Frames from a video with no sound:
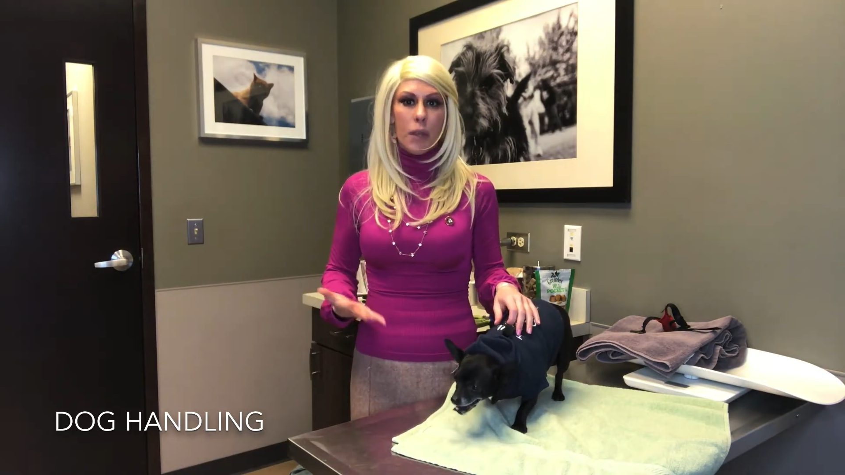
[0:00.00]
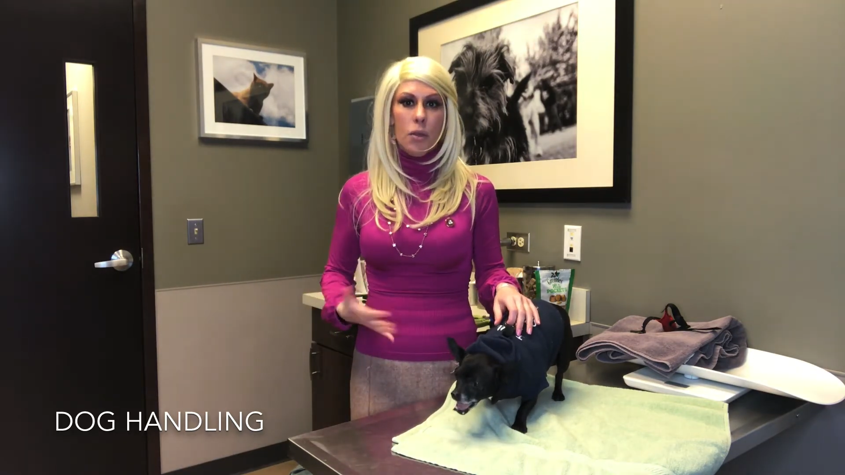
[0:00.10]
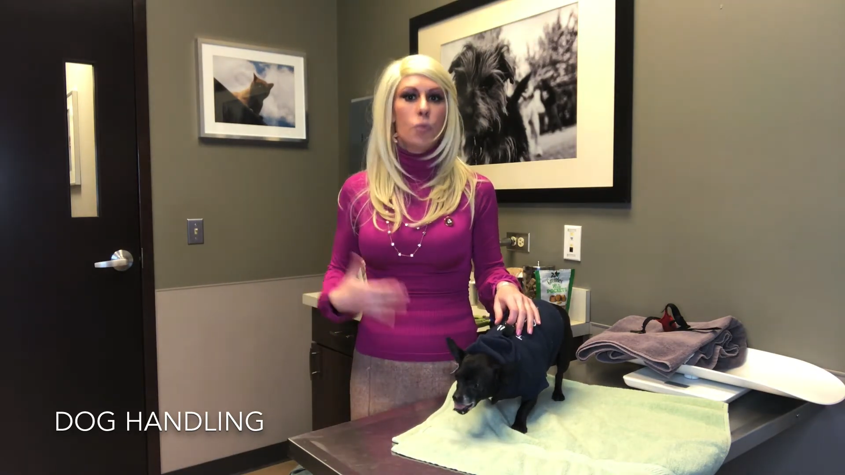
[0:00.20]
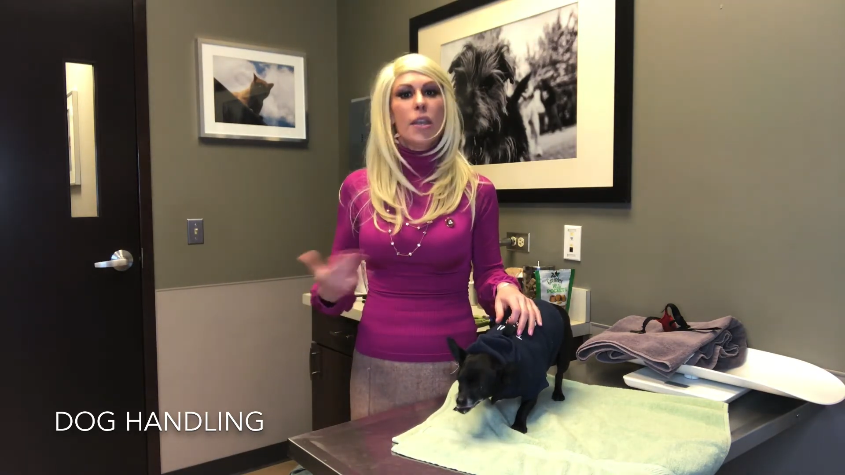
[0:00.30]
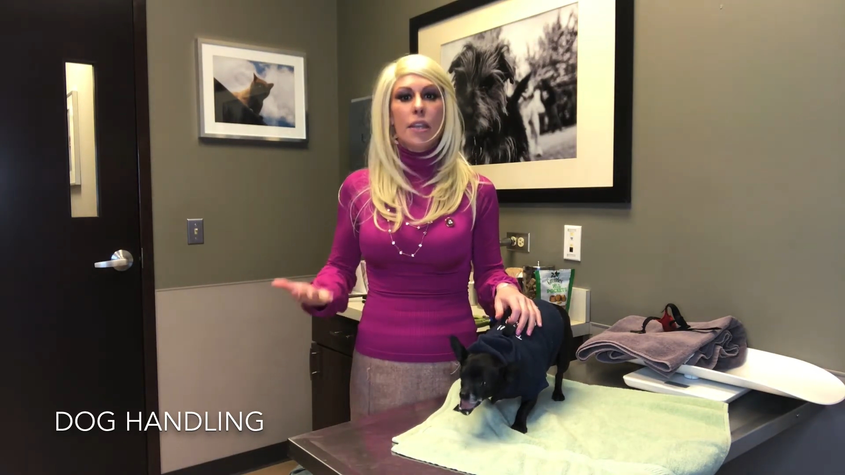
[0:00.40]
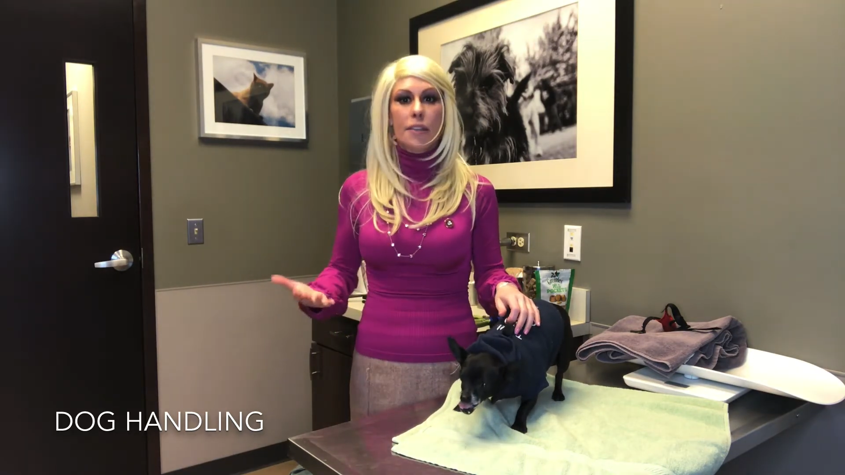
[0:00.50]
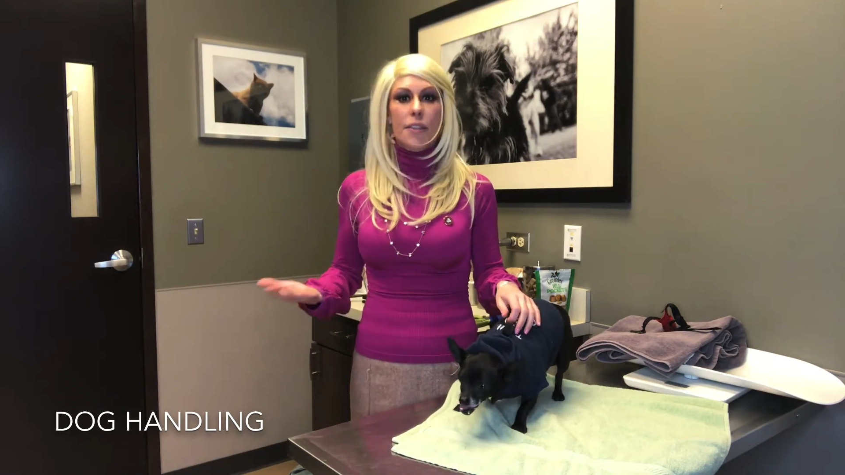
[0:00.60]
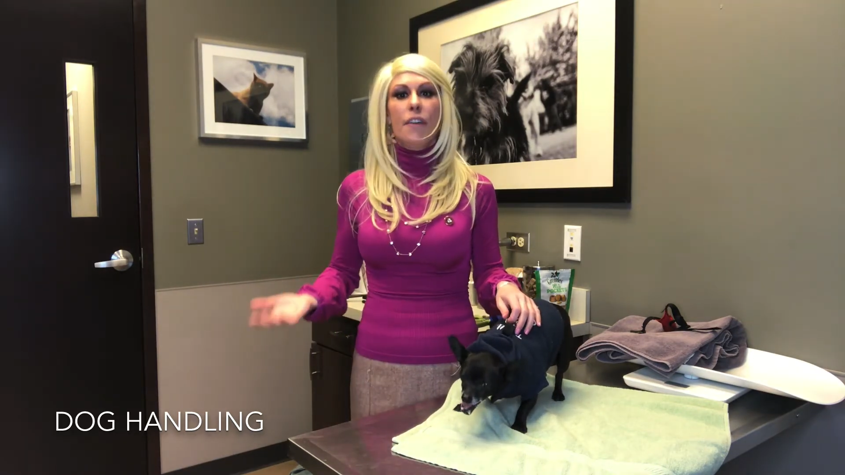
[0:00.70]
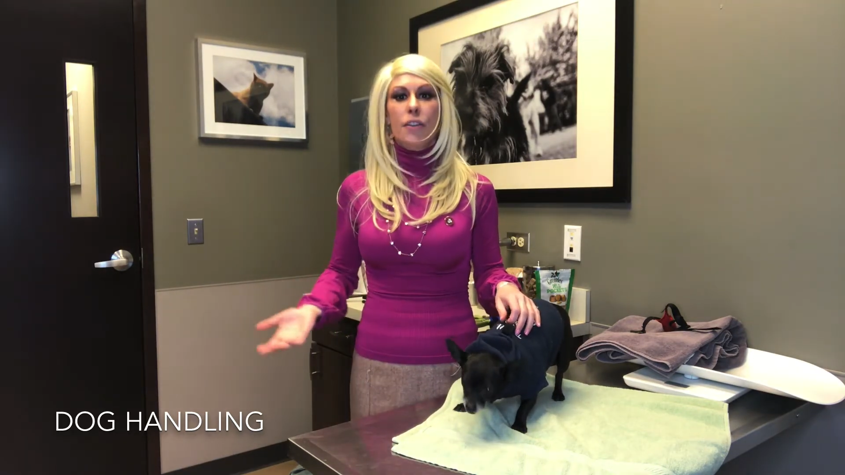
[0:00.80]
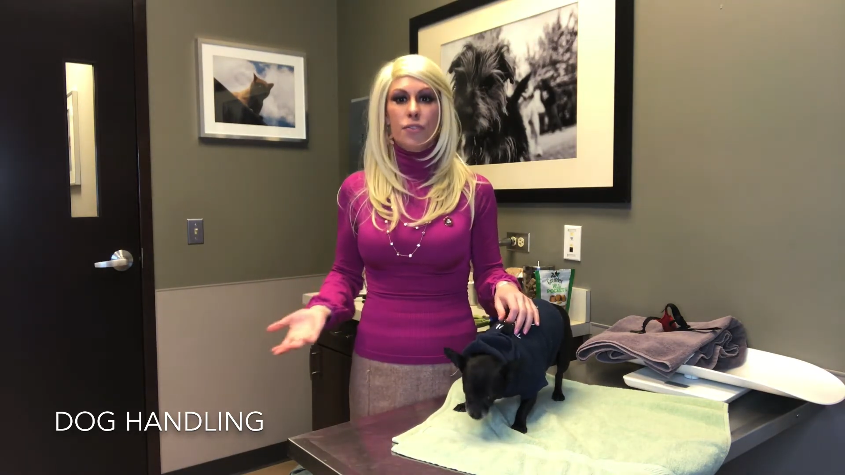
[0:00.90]
we as the
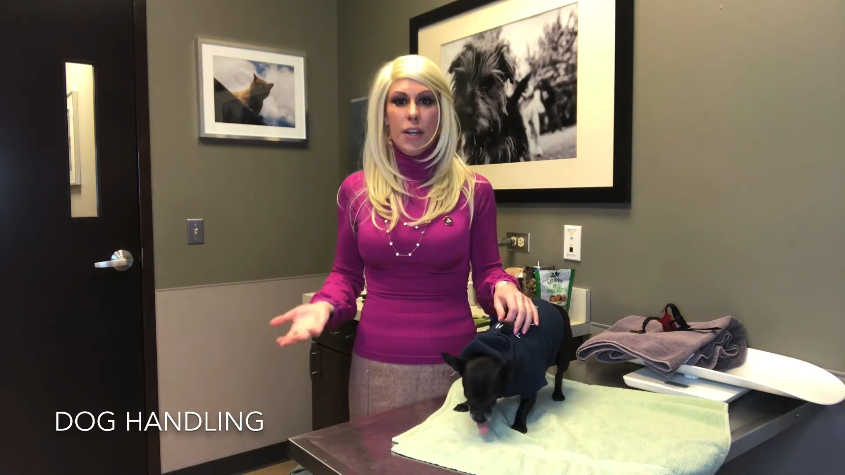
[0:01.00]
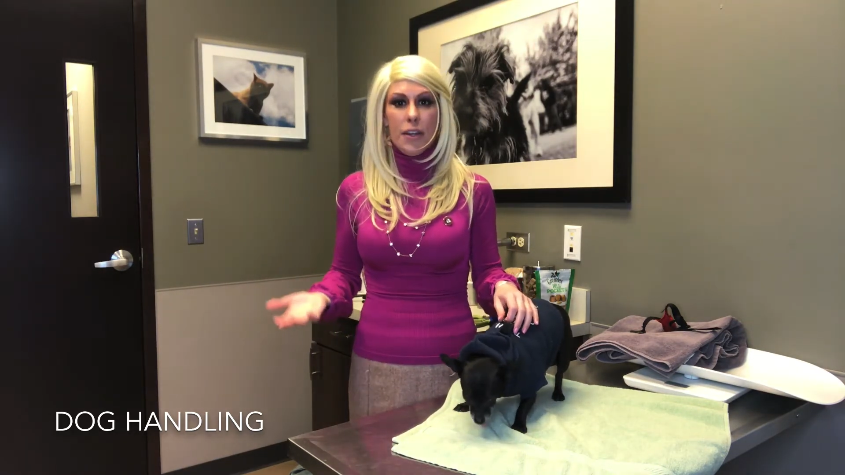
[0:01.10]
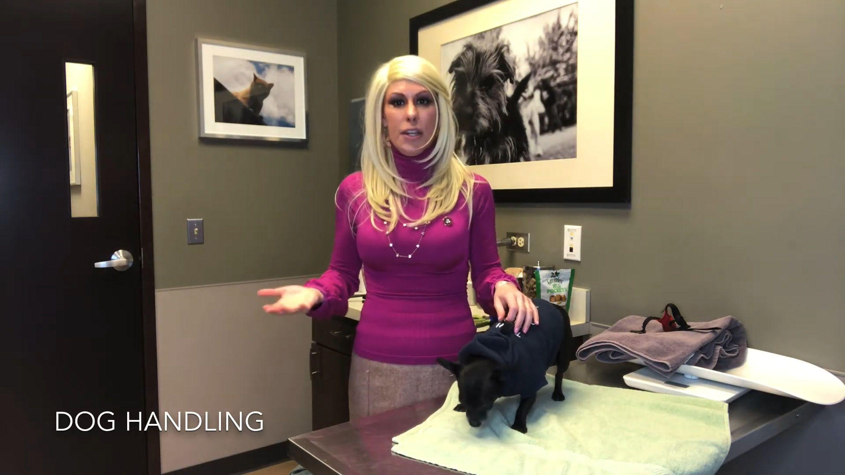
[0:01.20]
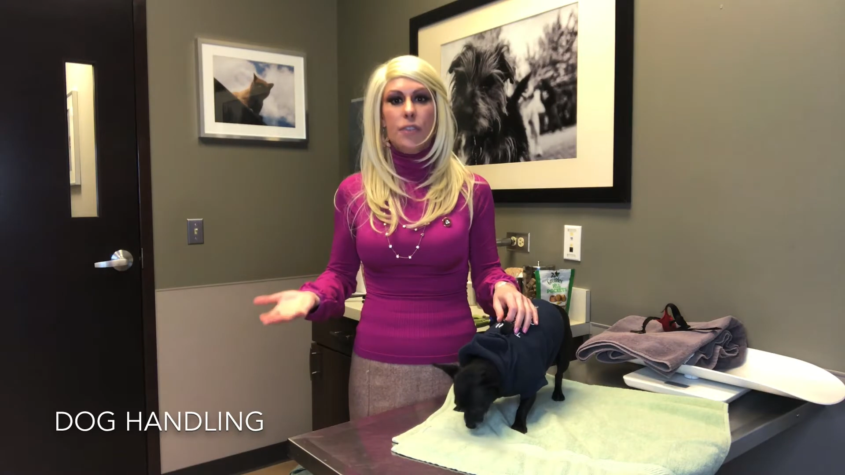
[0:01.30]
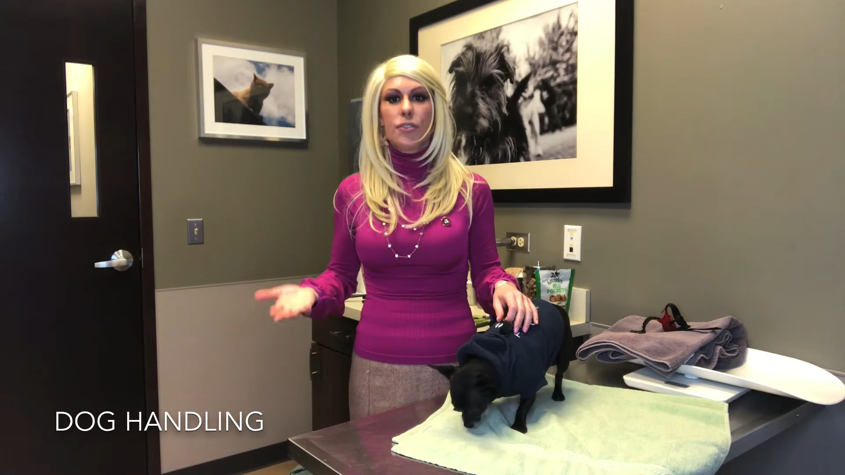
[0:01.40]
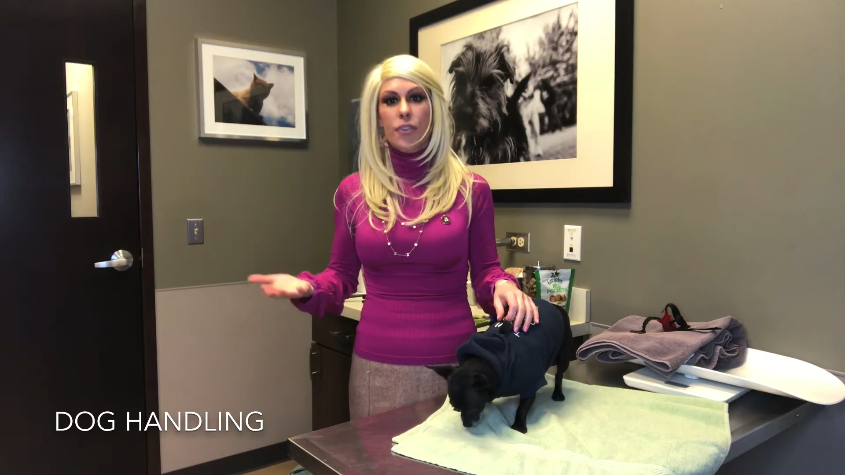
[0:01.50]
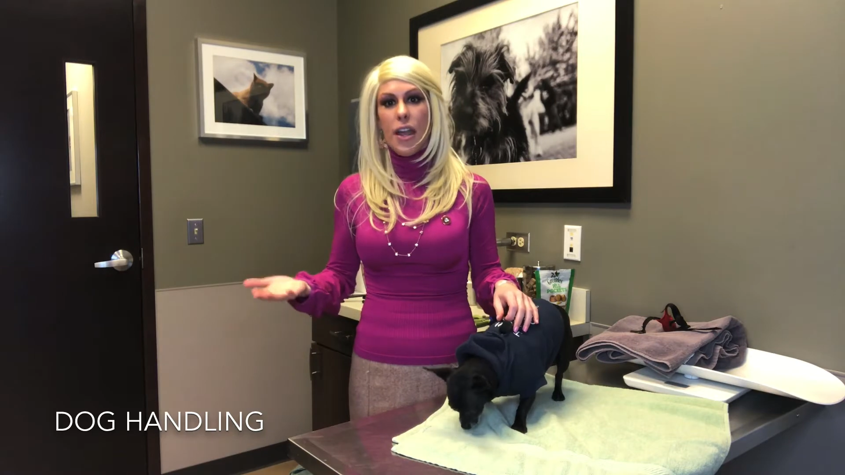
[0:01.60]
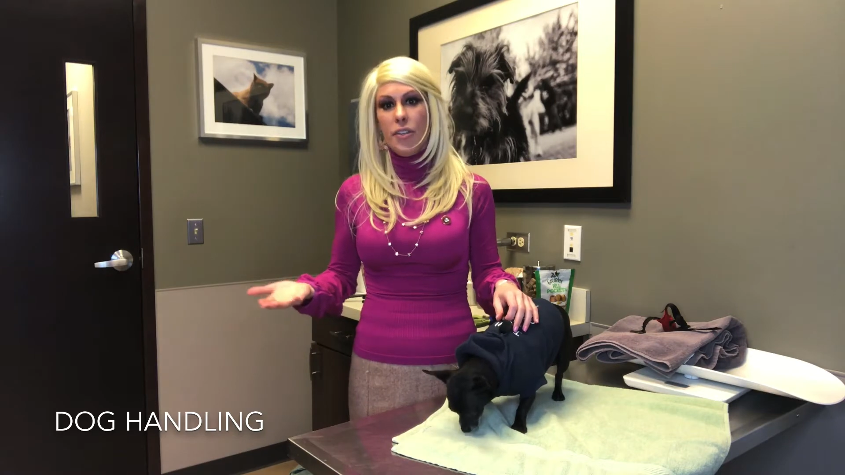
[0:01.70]
veterinarians try